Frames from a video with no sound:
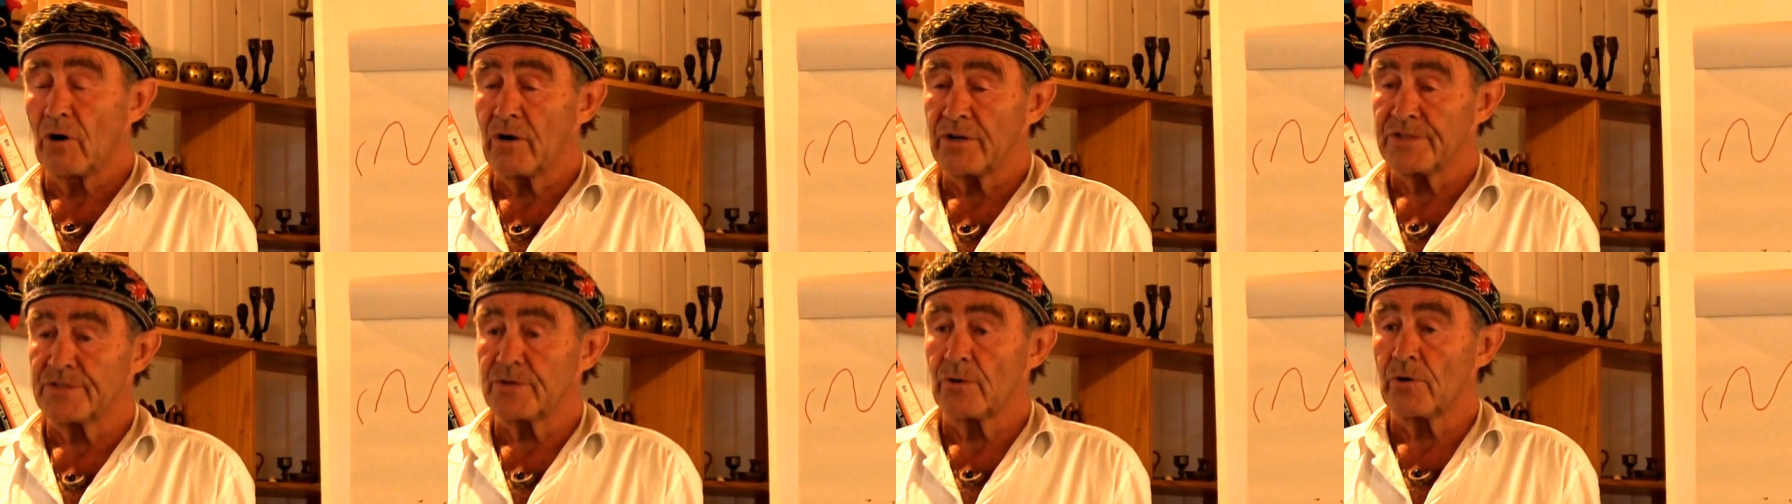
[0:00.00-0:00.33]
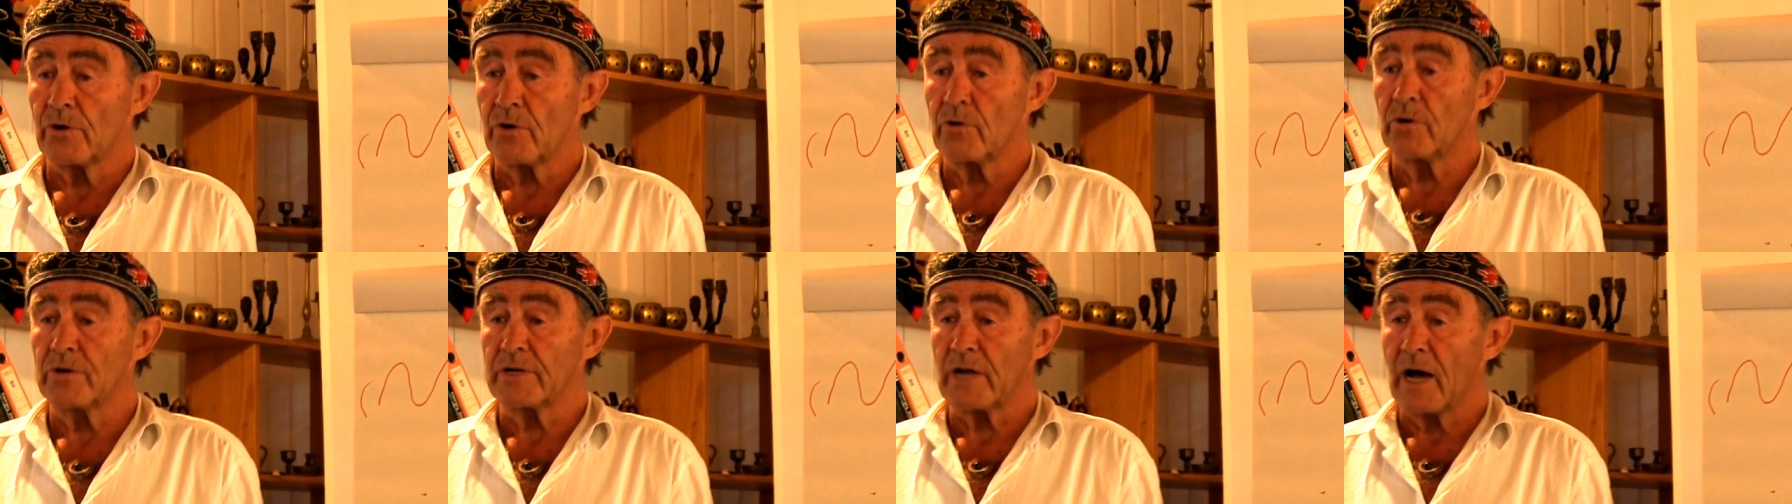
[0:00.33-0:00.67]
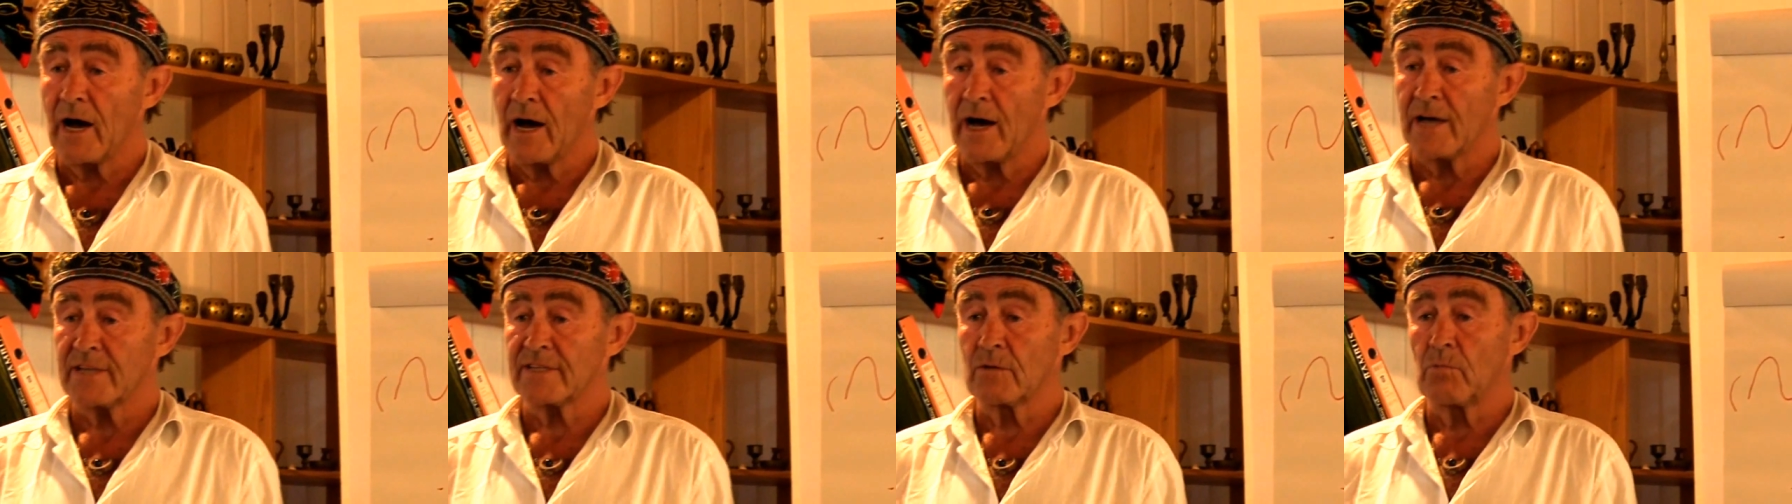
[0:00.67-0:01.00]
course, you could
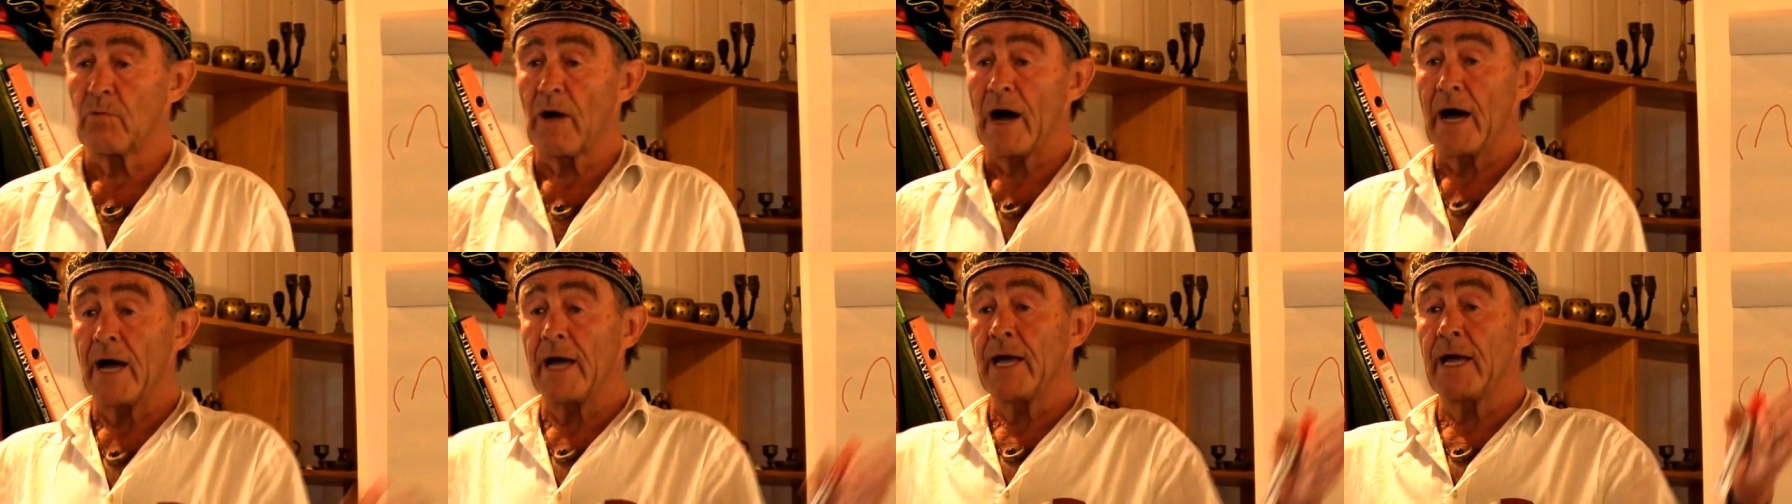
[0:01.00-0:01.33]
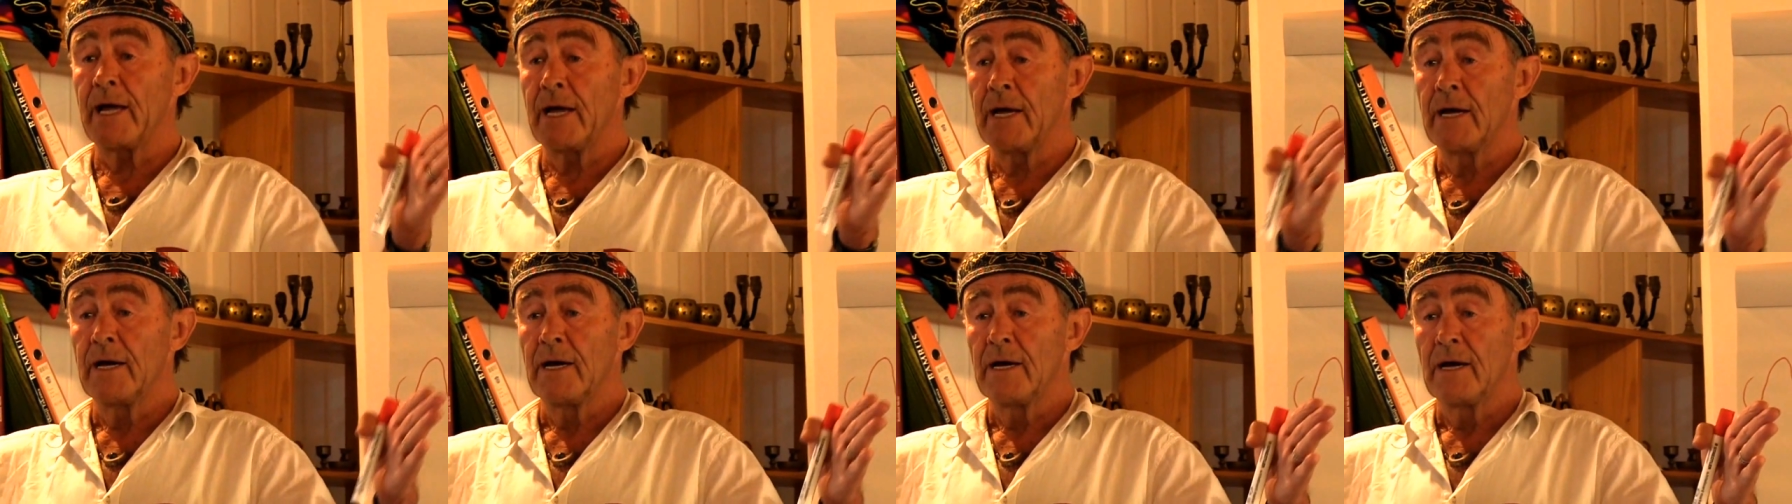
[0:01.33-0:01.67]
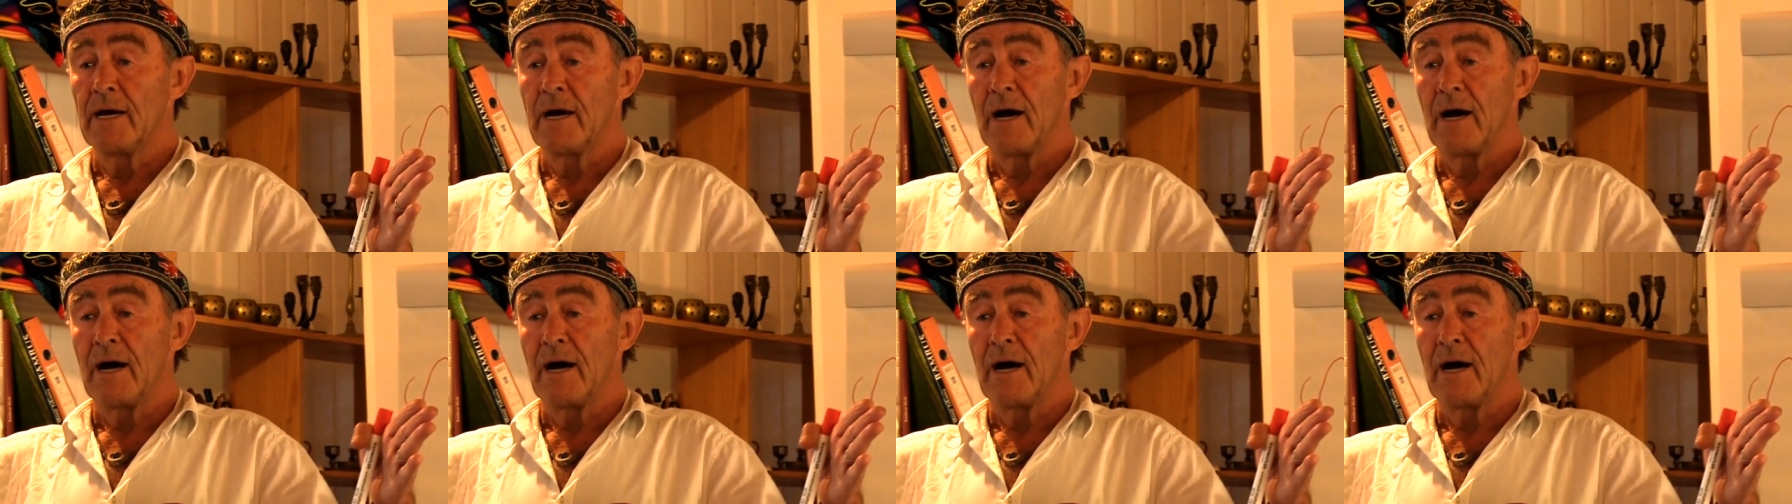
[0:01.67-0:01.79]
ask, why